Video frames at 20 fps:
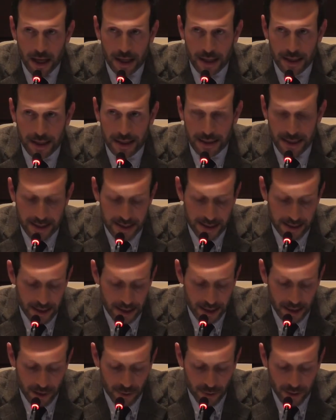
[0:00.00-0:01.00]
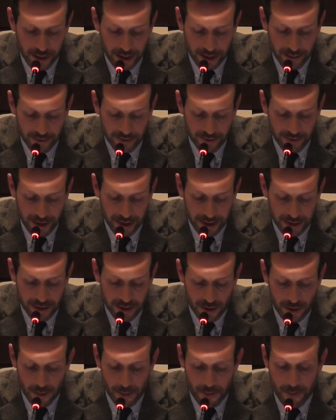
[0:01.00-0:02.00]
In his estate, we can find
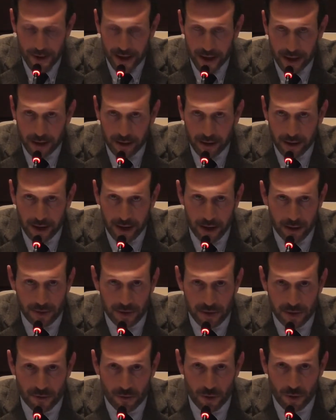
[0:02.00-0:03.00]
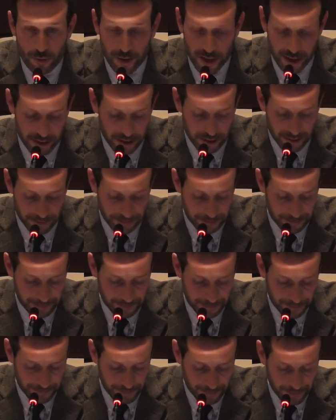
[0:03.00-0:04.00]
some bank accounts in Romania.
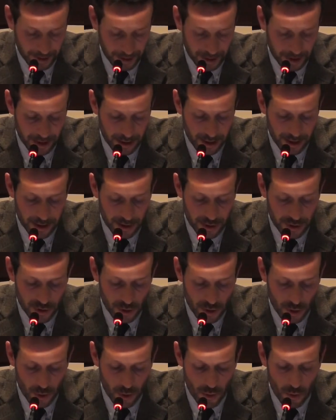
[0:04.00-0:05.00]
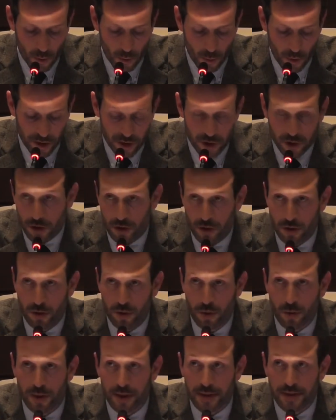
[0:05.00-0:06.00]
So which
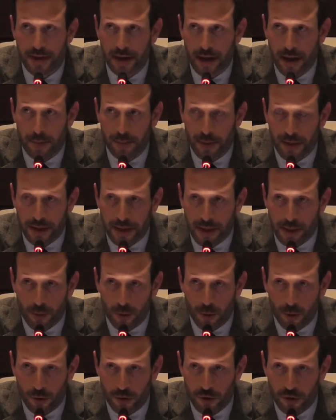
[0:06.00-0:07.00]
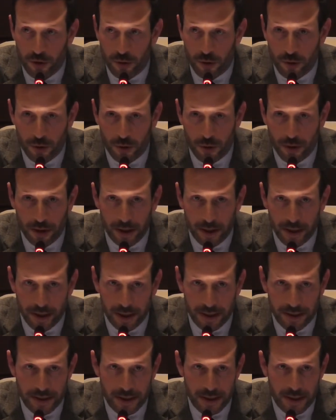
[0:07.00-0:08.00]
law is applicable to
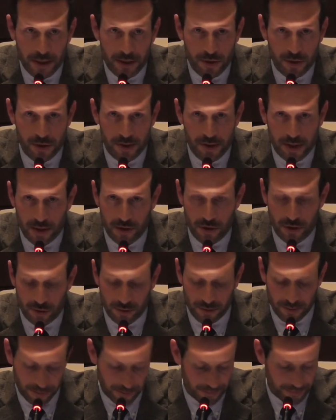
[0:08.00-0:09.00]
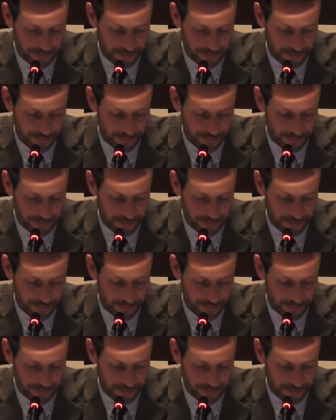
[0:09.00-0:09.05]
his succession?